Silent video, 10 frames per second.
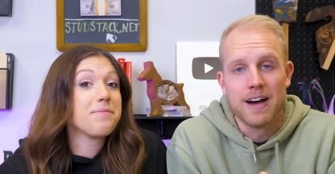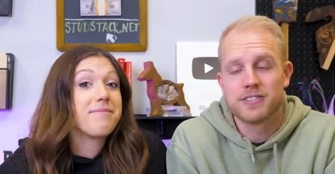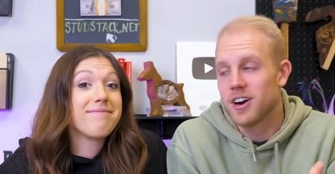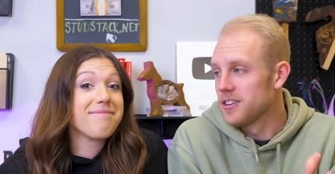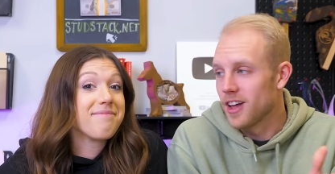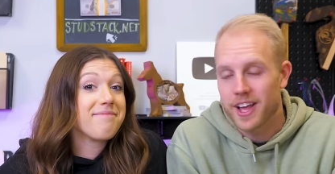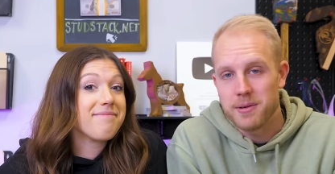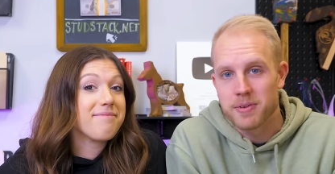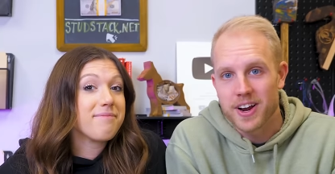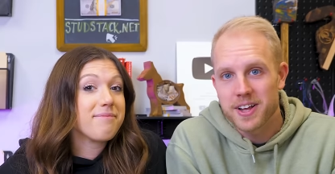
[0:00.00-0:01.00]
Speaker 1: After our lucky
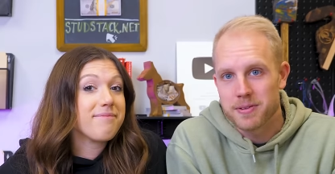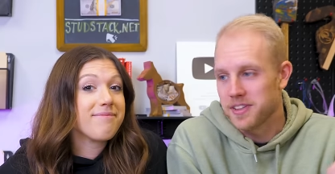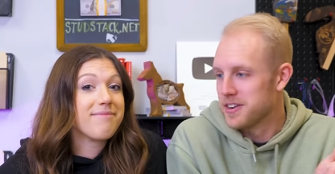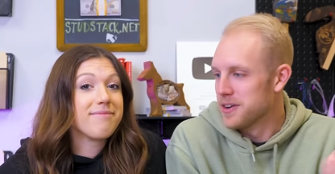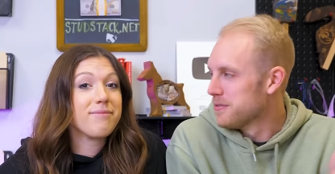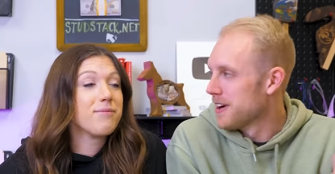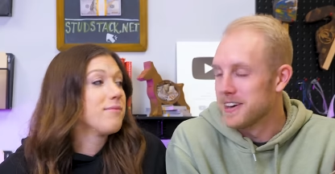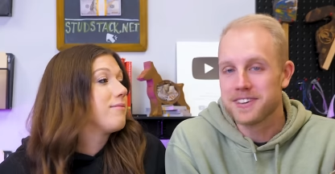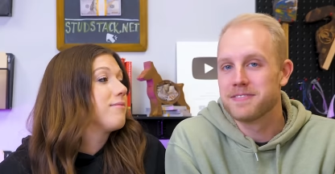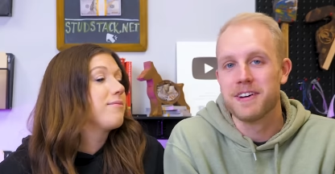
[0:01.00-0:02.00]
break with our
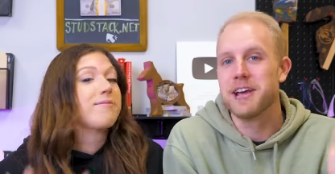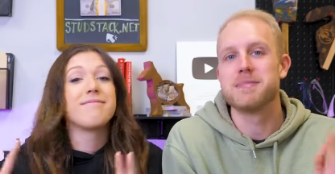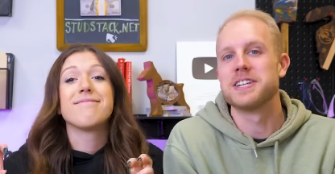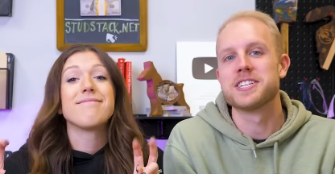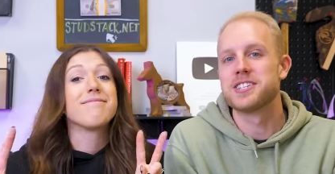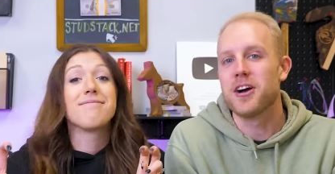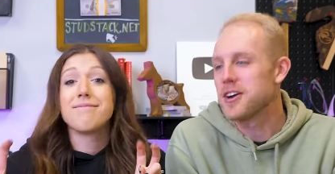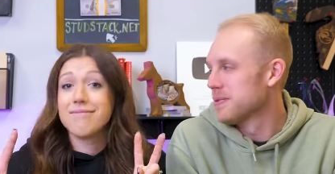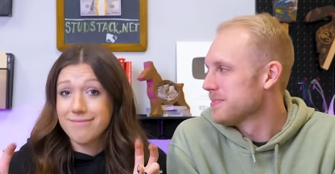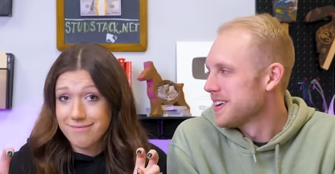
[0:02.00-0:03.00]
newfound fame and
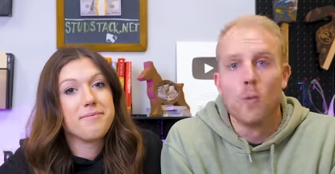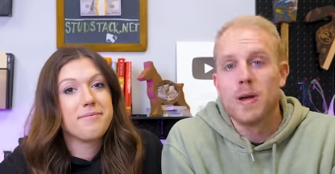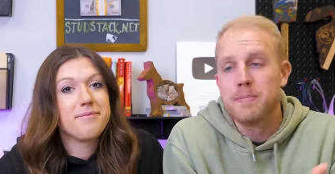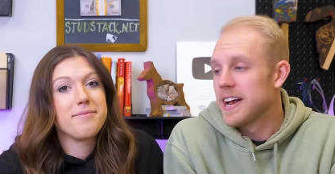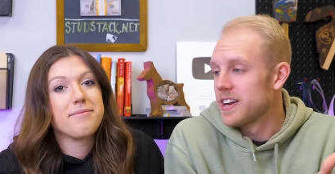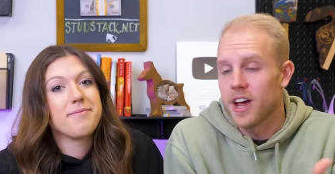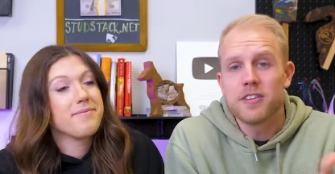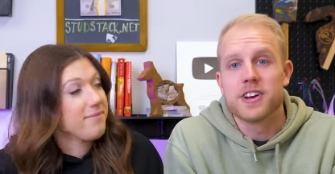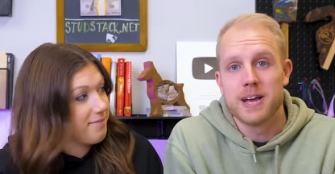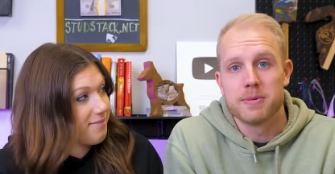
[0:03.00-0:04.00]
stardom, we met
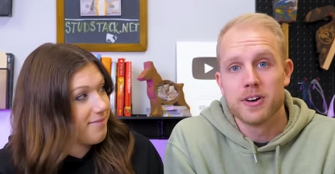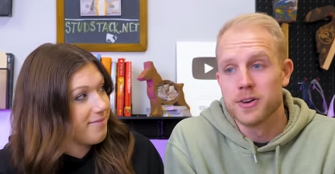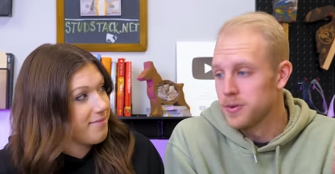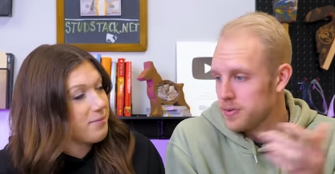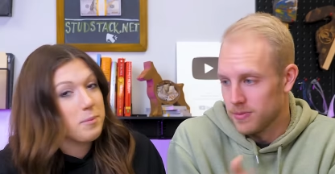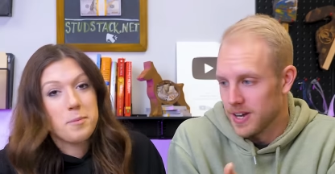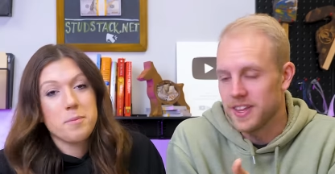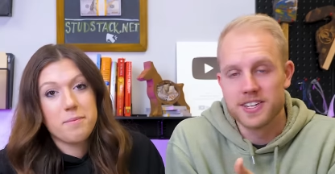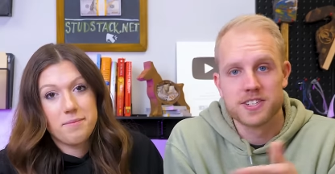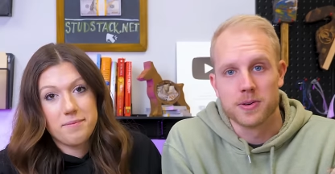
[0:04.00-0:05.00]
another neighbor who read
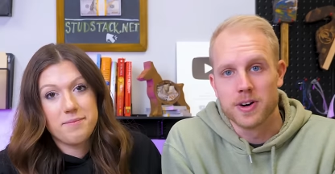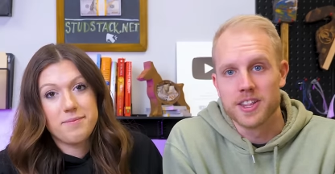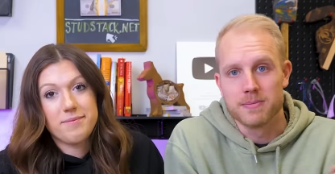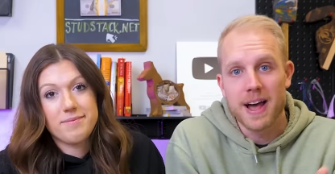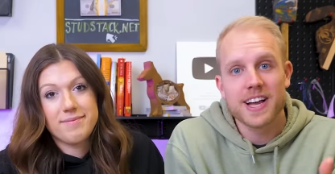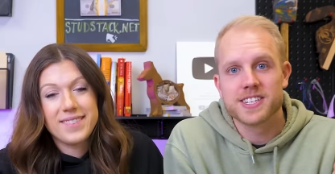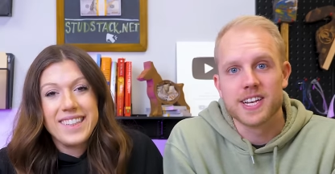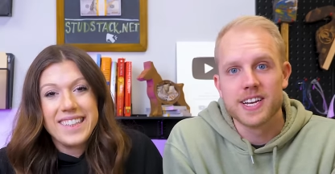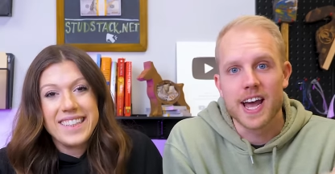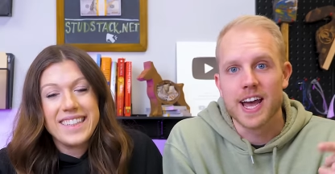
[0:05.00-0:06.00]
that story in the
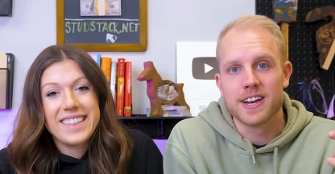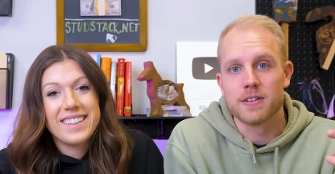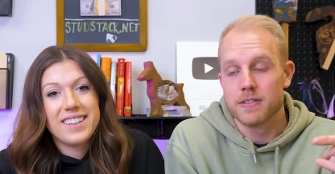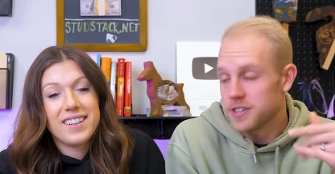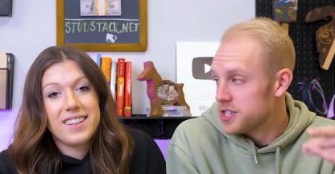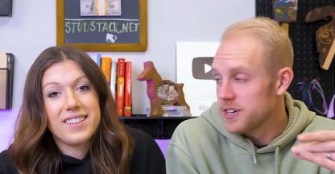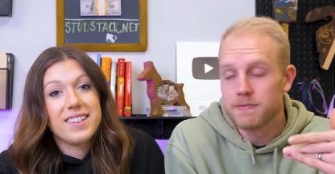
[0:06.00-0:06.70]
magazine, and she